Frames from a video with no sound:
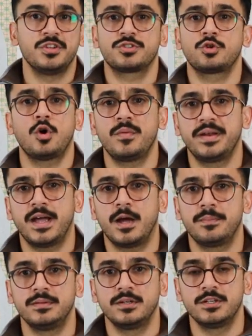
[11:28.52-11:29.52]
Once COVID
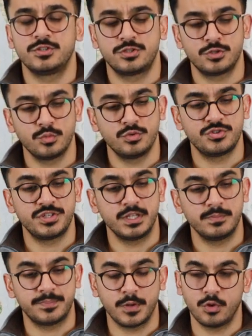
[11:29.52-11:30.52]
happened, soon
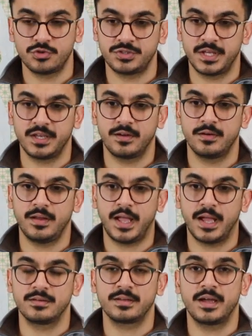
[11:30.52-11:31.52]
she'll be posting her
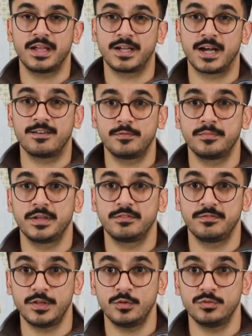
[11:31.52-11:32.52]

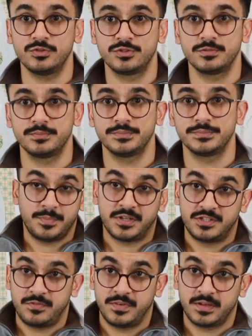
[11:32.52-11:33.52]
anti-government views,
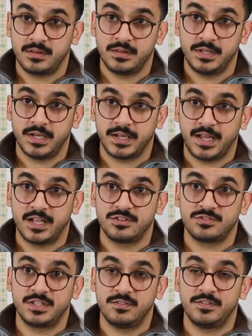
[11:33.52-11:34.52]
specifically
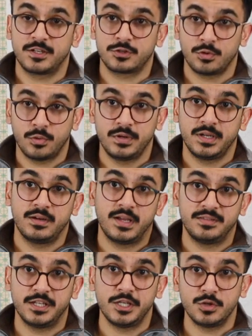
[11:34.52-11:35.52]
against the Victorian
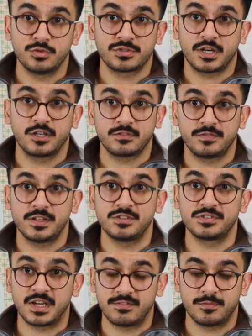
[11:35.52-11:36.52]
and the New South
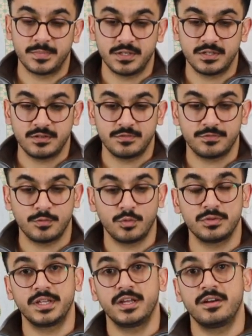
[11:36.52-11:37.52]
Wales government
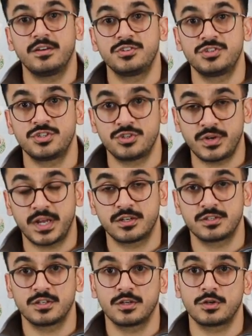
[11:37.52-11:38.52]
for their
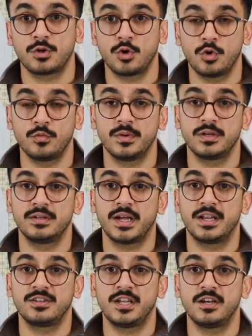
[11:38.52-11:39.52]
strict COVID
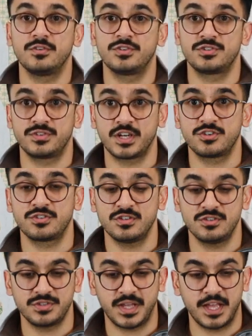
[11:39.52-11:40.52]
nineteen
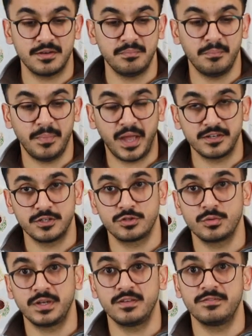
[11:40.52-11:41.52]
restrictions and
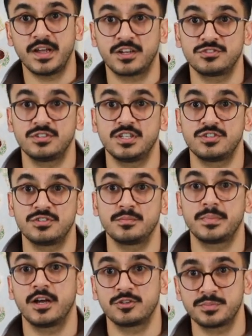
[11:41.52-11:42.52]
mandatory
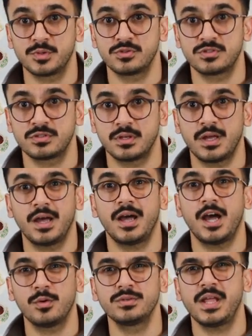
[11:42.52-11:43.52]
vaccination passports.
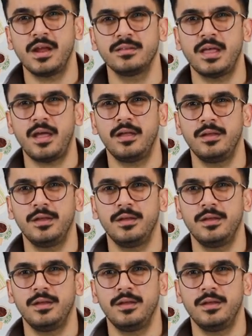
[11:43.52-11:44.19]
How dare they?